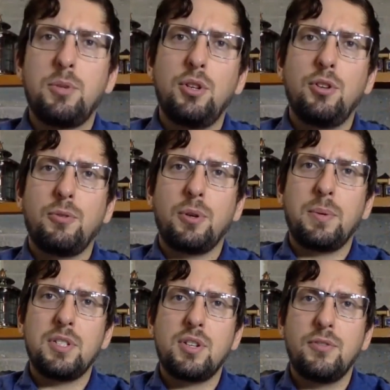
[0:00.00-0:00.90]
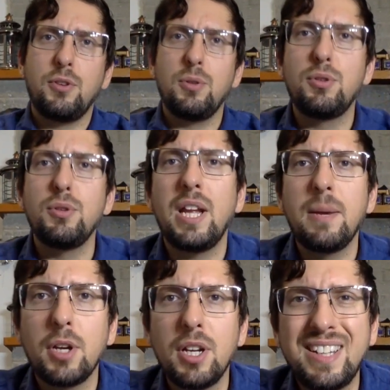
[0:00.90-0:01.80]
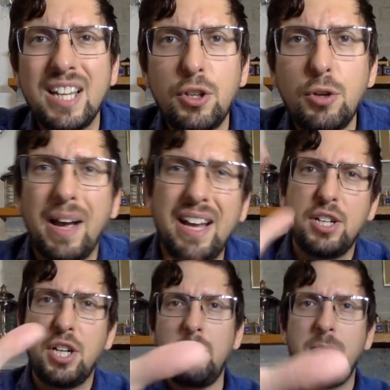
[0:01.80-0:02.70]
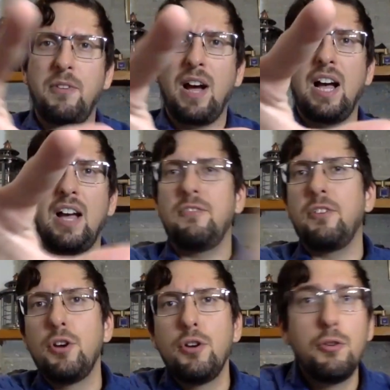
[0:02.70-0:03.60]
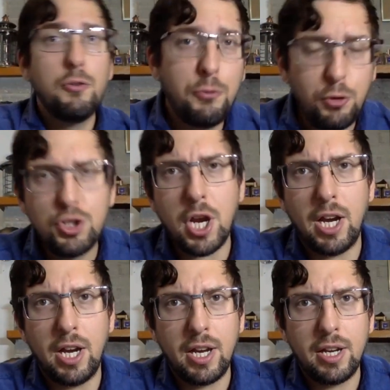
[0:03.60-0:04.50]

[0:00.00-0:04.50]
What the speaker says: to a new fragrance review. Today I'm going to tell you my top 5 Fougères.